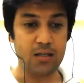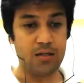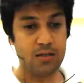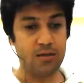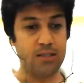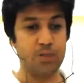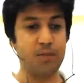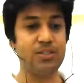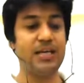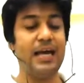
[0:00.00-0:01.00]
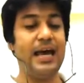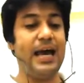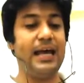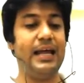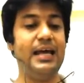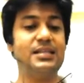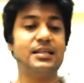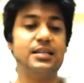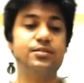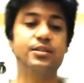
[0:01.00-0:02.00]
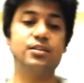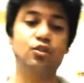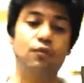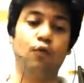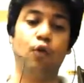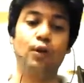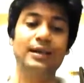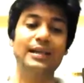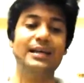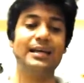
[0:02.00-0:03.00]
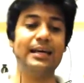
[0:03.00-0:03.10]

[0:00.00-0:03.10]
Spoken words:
this much, and S consists of only